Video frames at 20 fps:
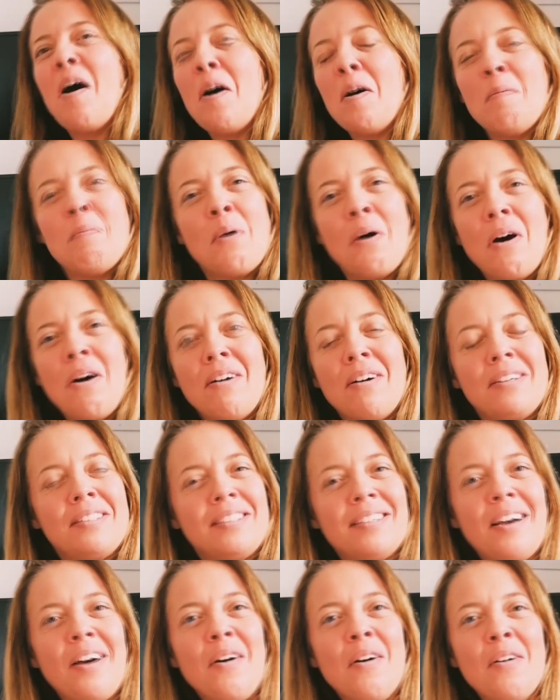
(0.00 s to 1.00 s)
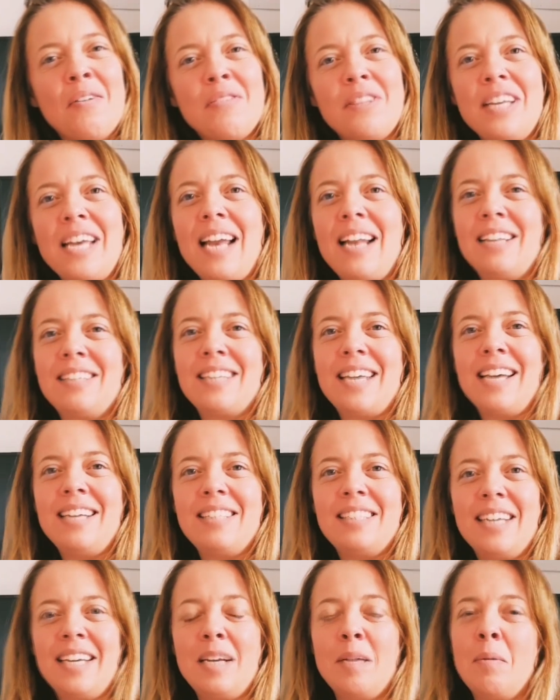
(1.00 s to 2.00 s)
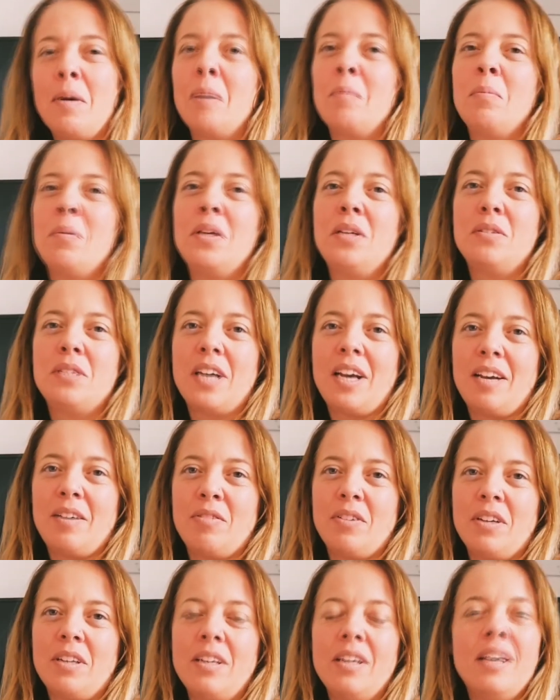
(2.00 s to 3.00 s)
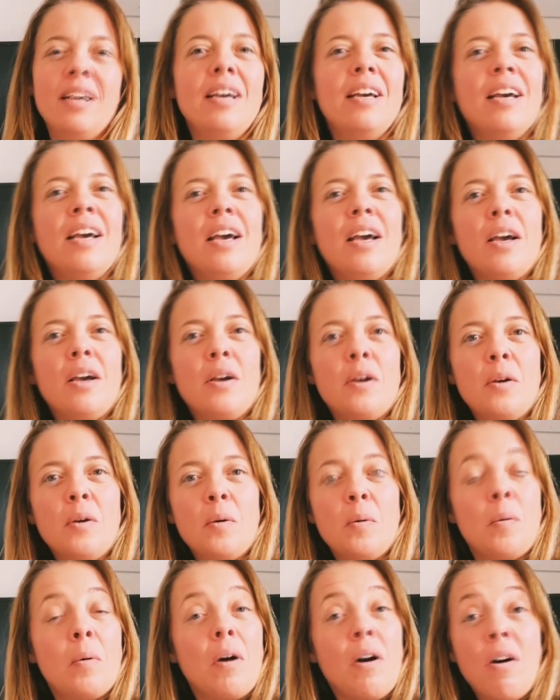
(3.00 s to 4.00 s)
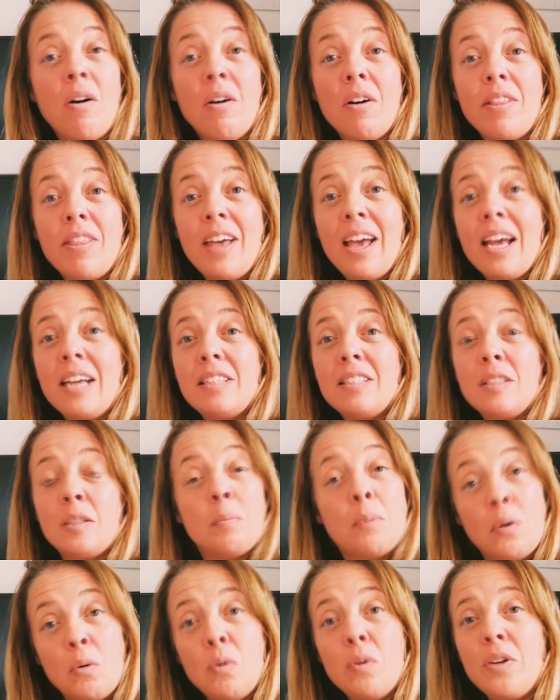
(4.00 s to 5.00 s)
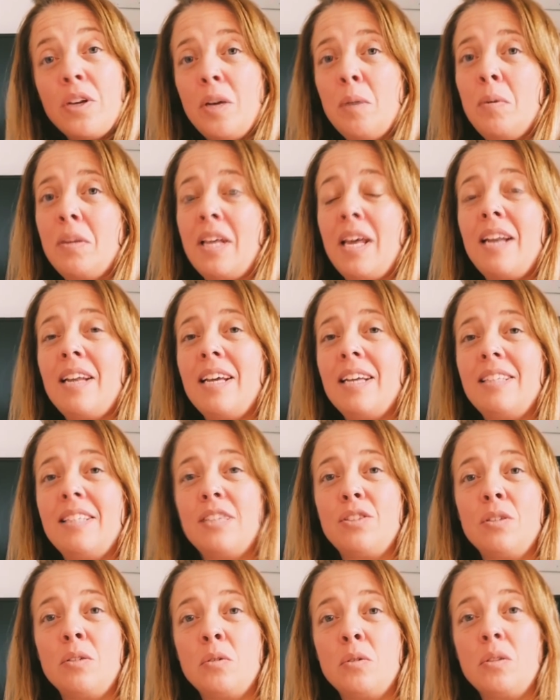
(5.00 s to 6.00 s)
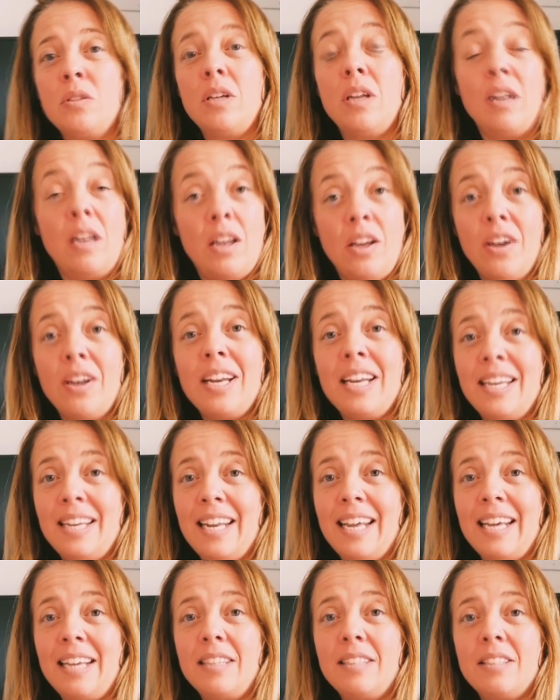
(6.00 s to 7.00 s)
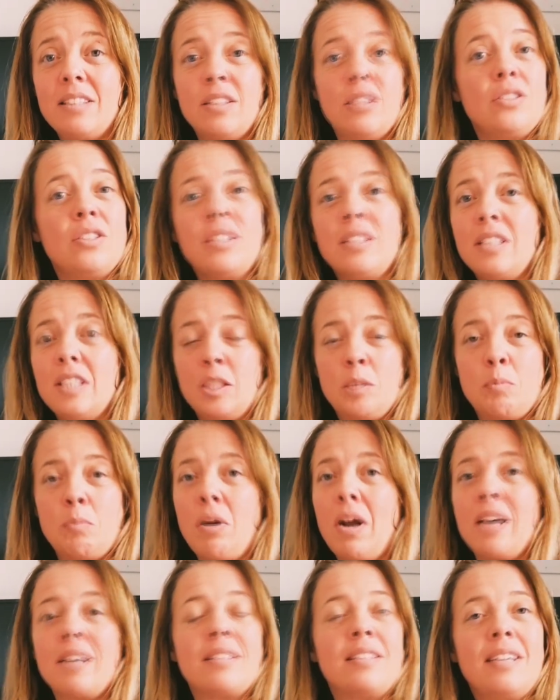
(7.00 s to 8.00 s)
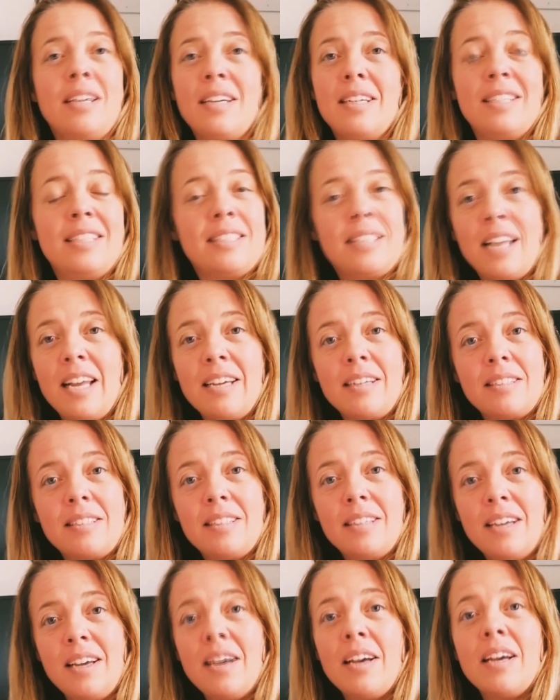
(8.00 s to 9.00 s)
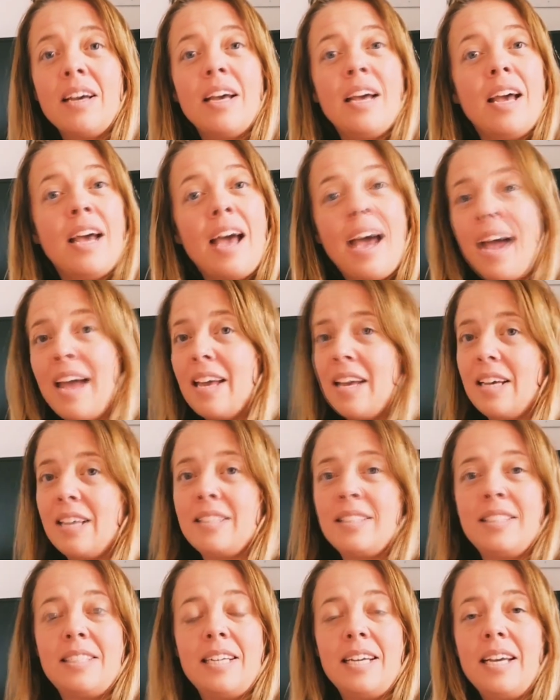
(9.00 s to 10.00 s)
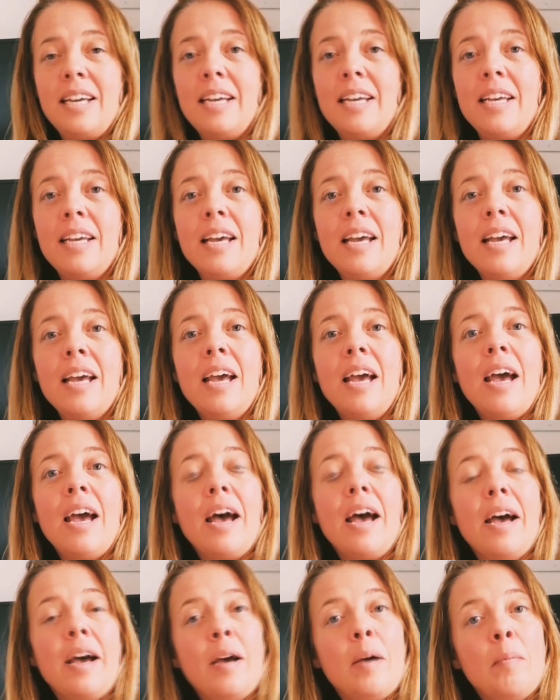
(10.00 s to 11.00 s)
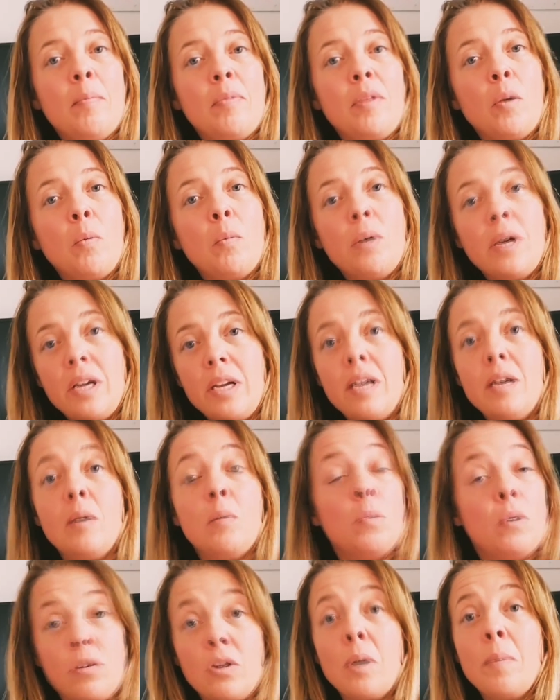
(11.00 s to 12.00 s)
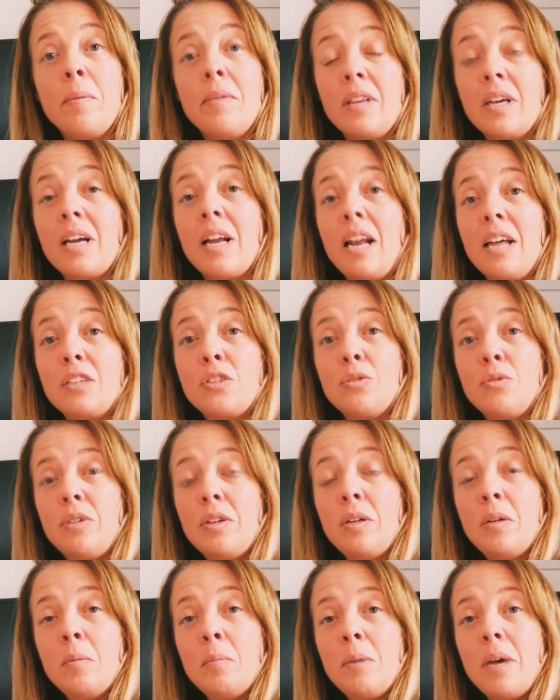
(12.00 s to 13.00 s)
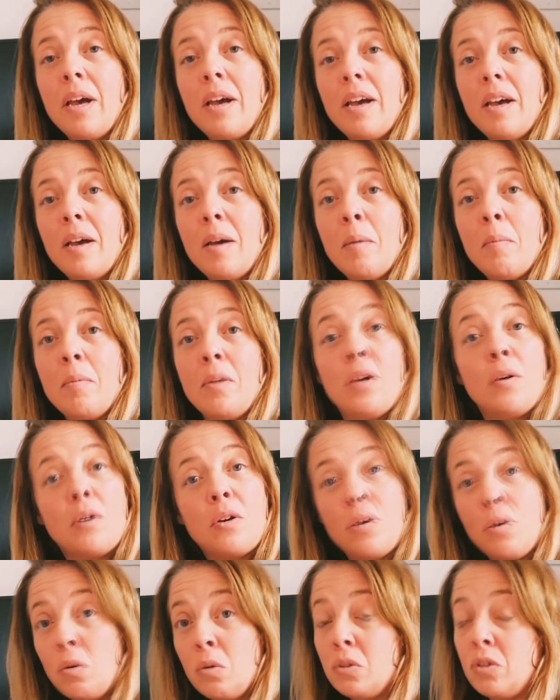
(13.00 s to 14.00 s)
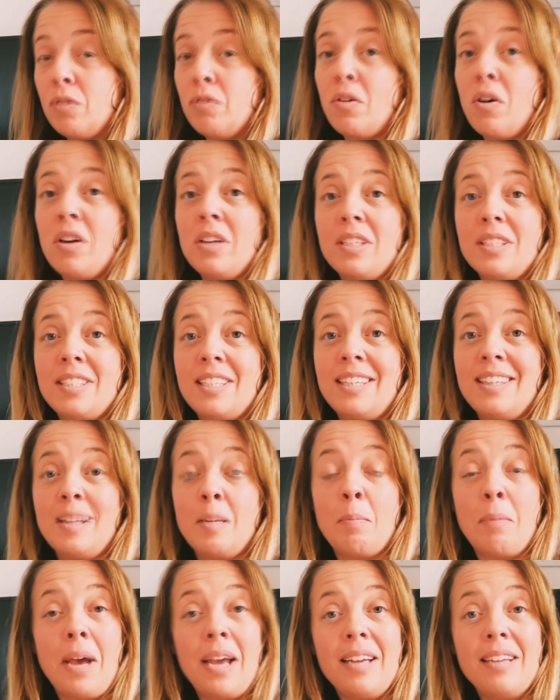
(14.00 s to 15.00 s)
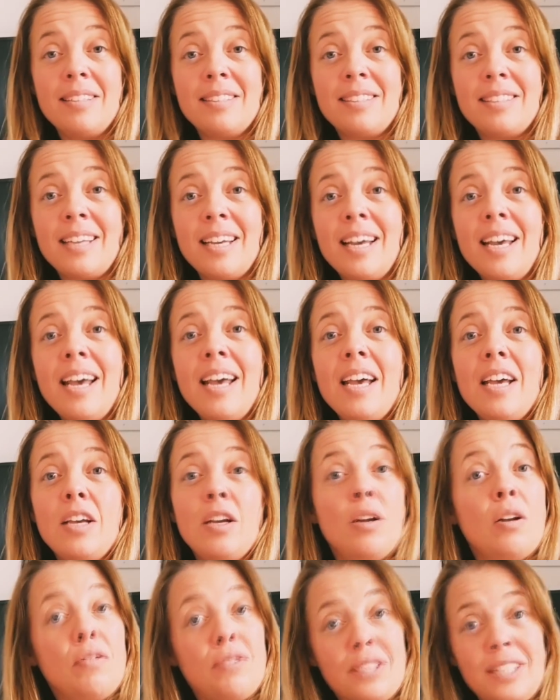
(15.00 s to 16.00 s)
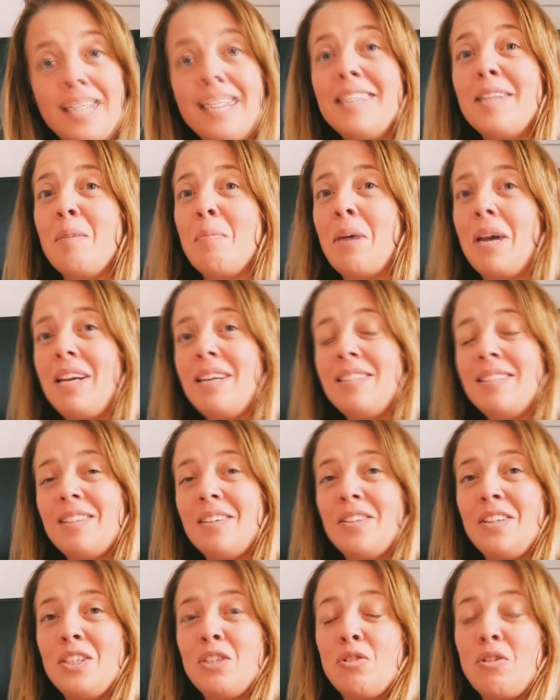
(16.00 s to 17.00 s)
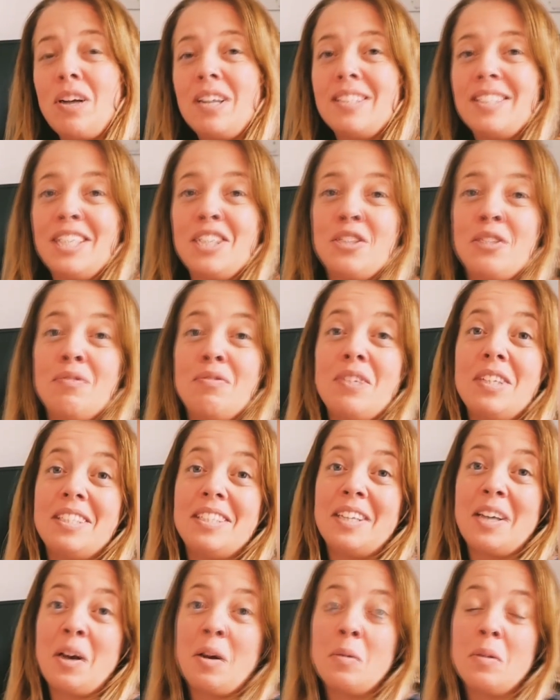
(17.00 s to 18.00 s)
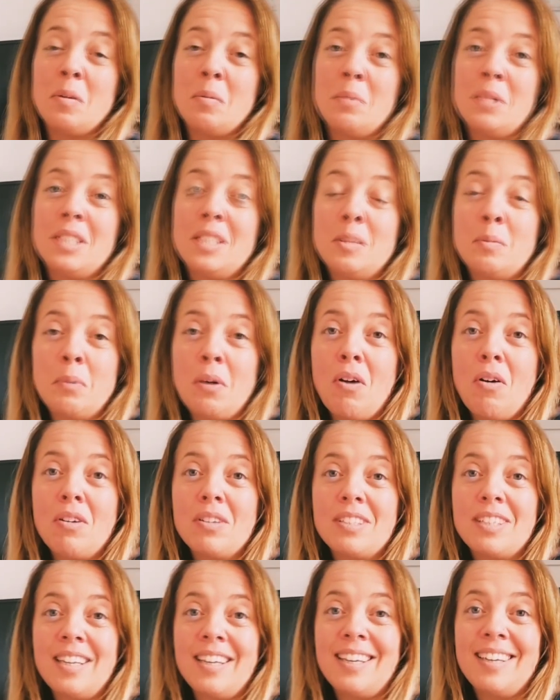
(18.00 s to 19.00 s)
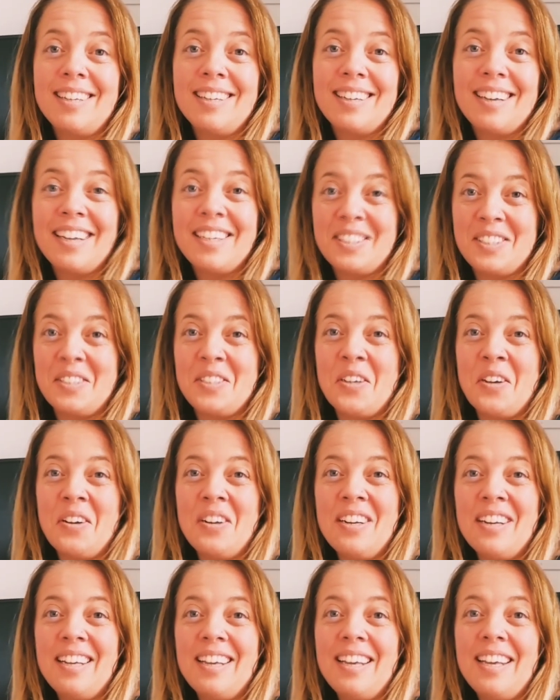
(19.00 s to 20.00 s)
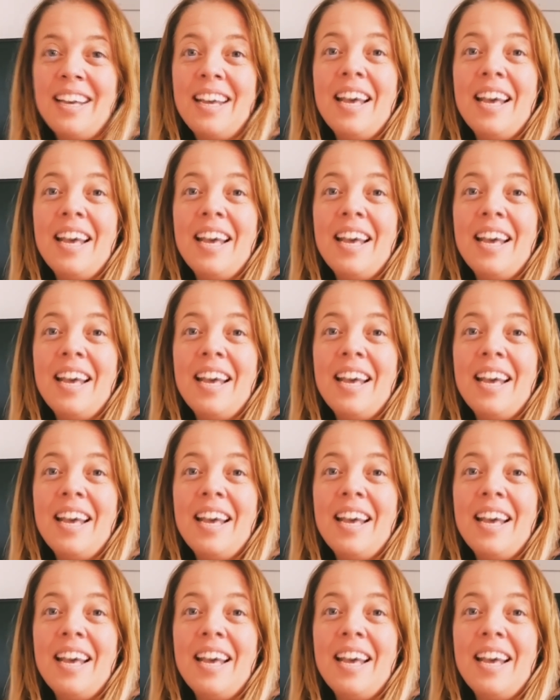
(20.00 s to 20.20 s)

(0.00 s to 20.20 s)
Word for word: I'm part of the LSA team at Bude Haven, who are there to support you with any additional learning needs, such as dyspraxia, dyslexia, ASD. Um, we will come in the classroom. Um, you can also find us in the base. You'll have seen the base on the transition video that Mrs. Bardsley has done.